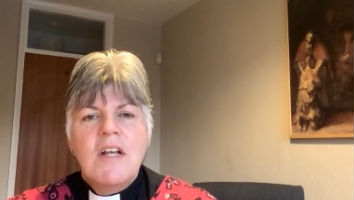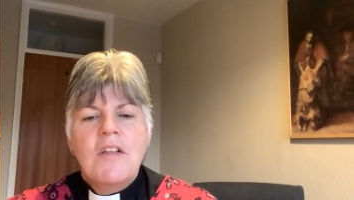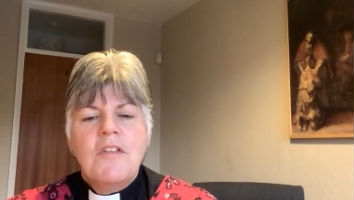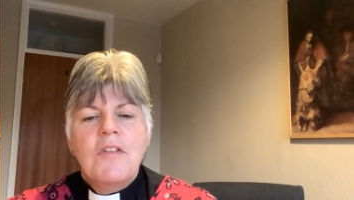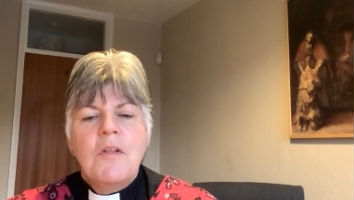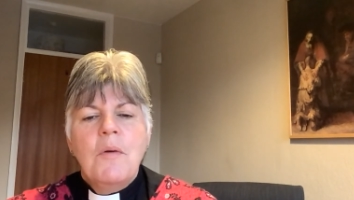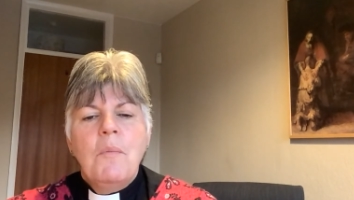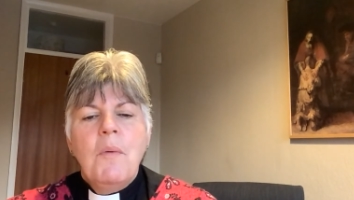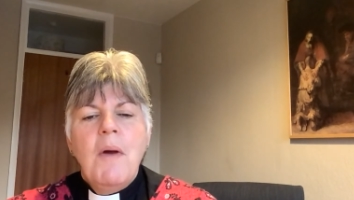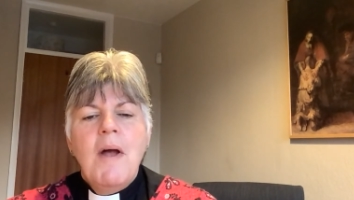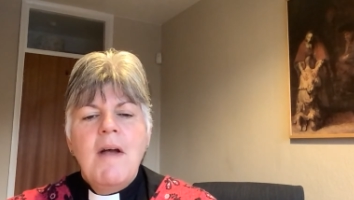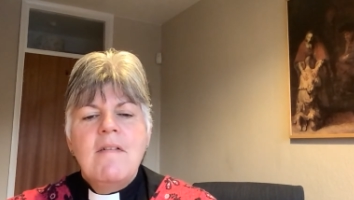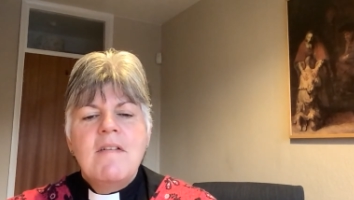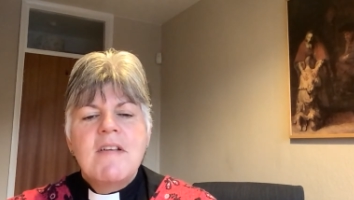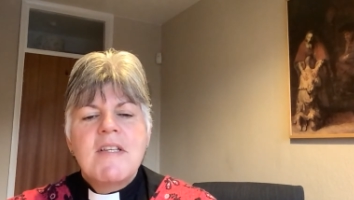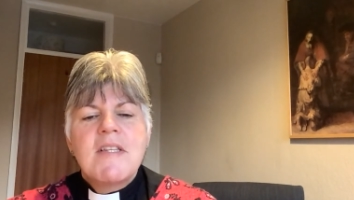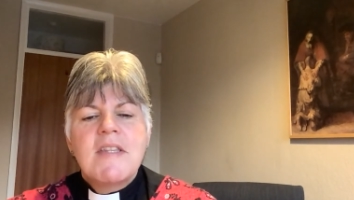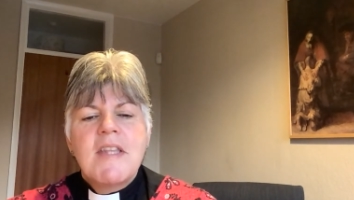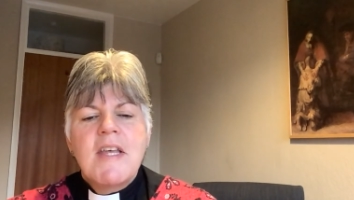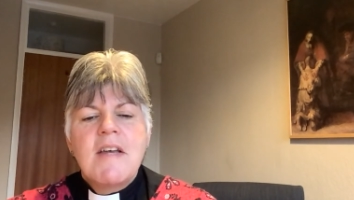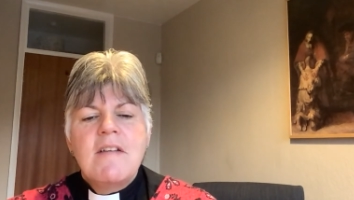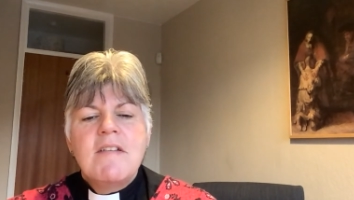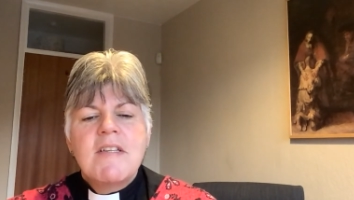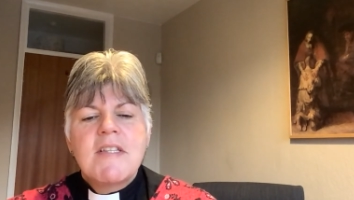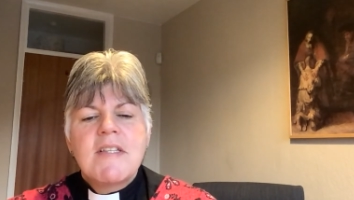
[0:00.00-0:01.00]
that where
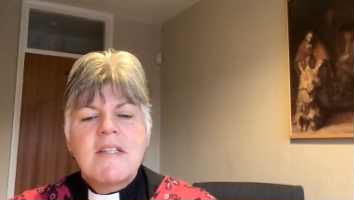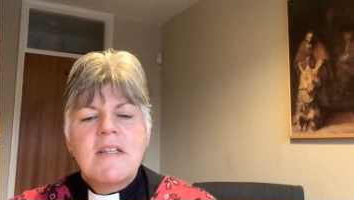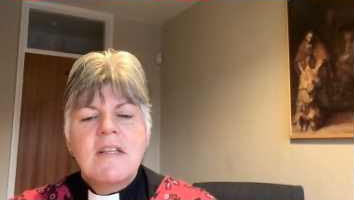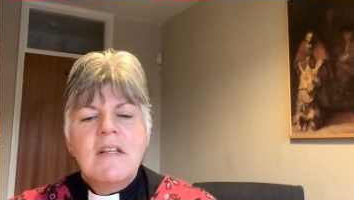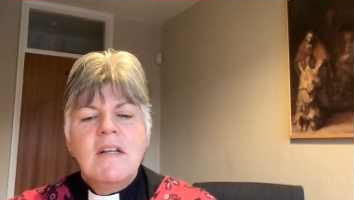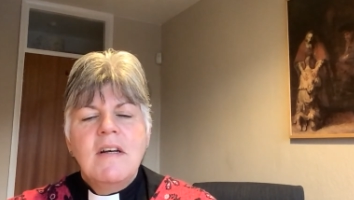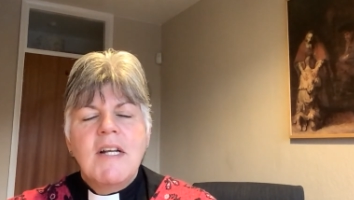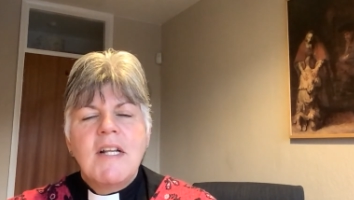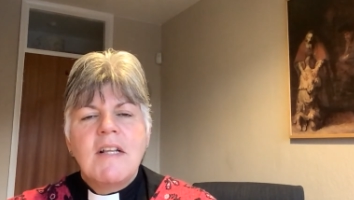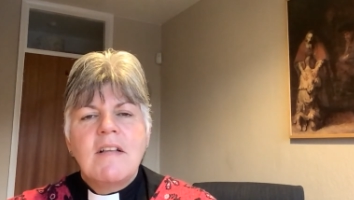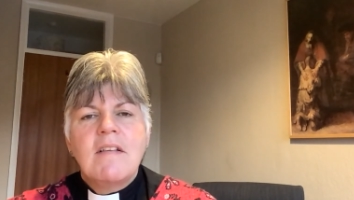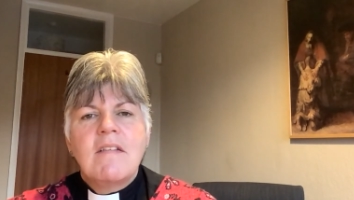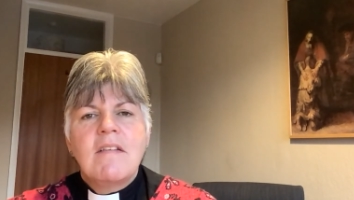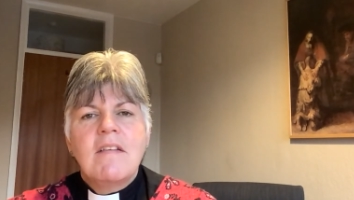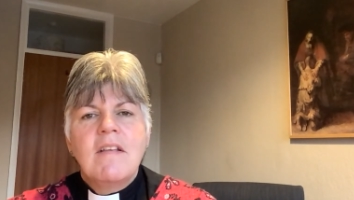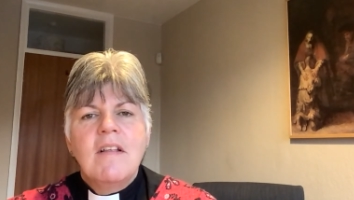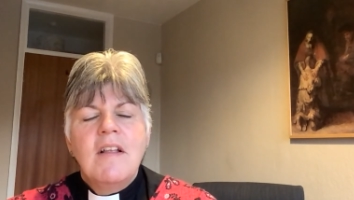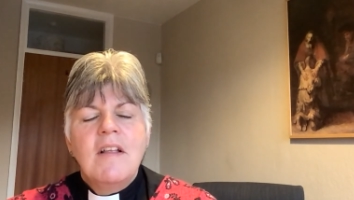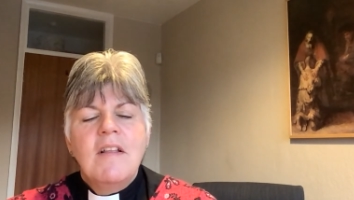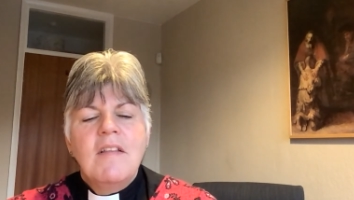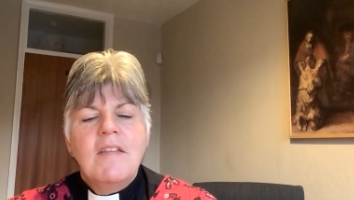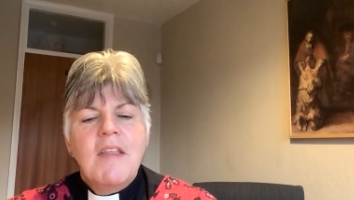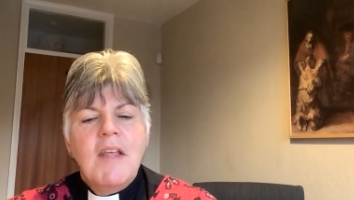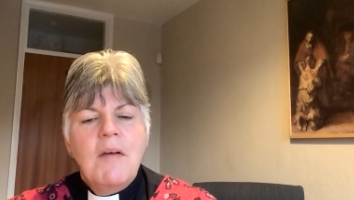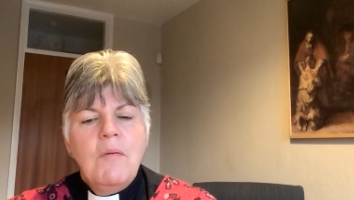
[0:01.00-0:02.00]
there is light,
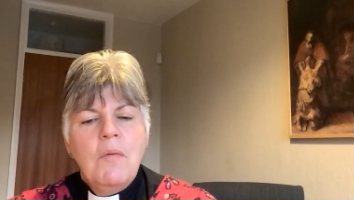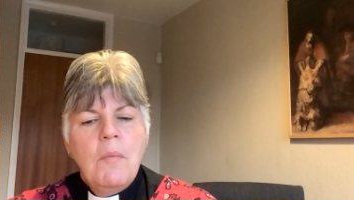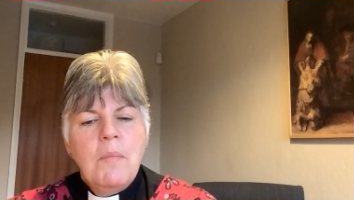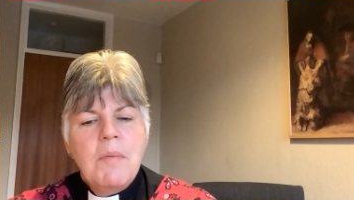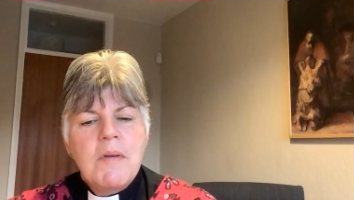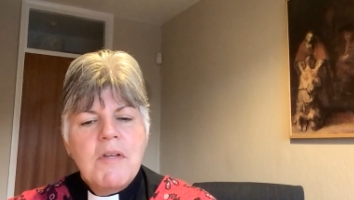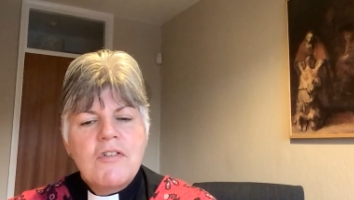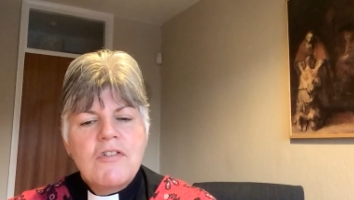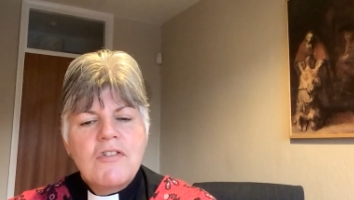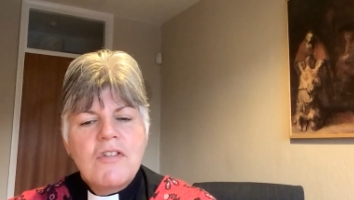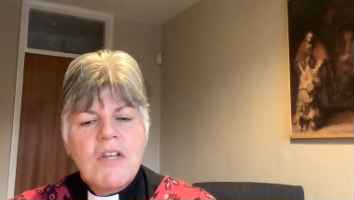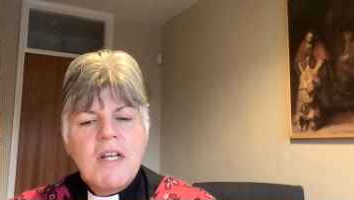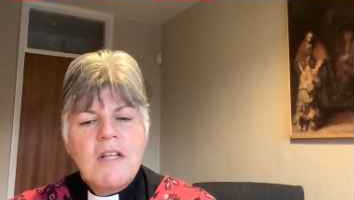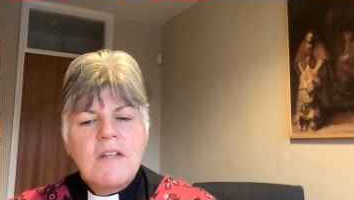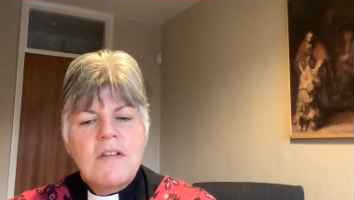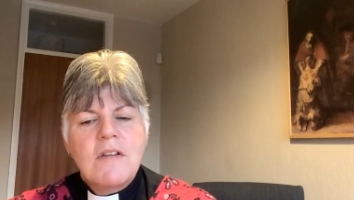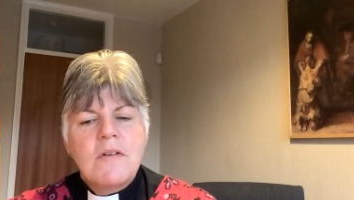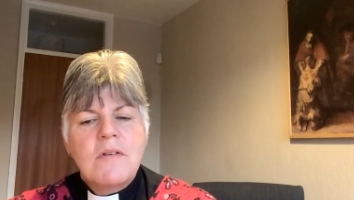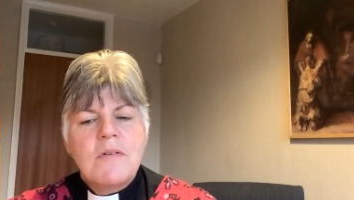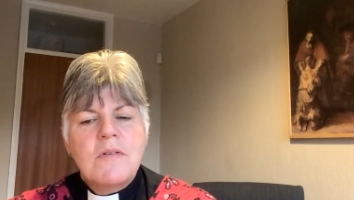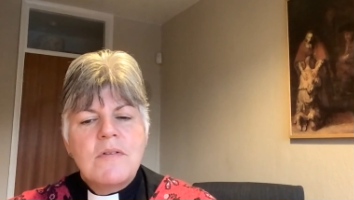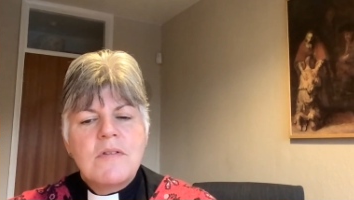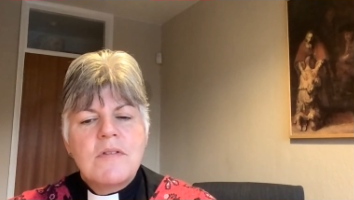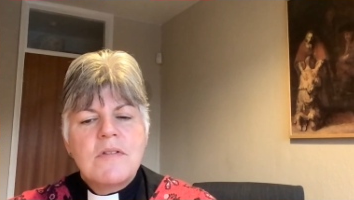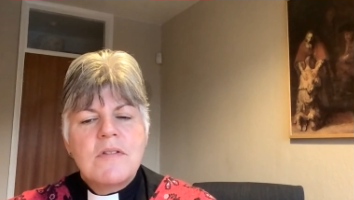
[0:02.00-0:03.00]
there will be
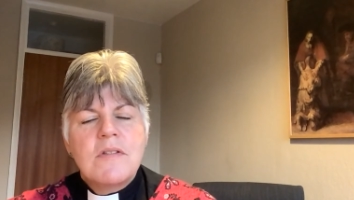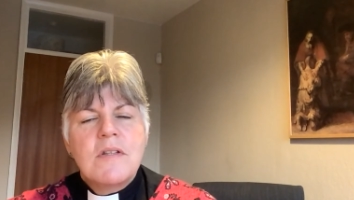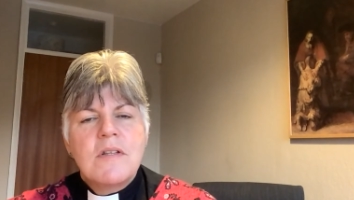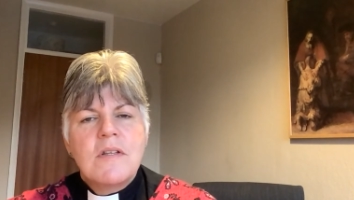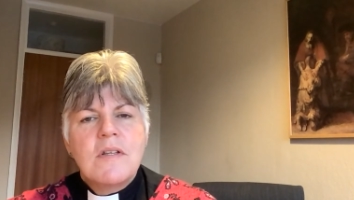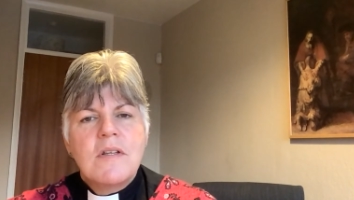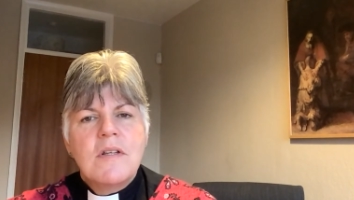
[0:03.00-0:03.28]
shadows.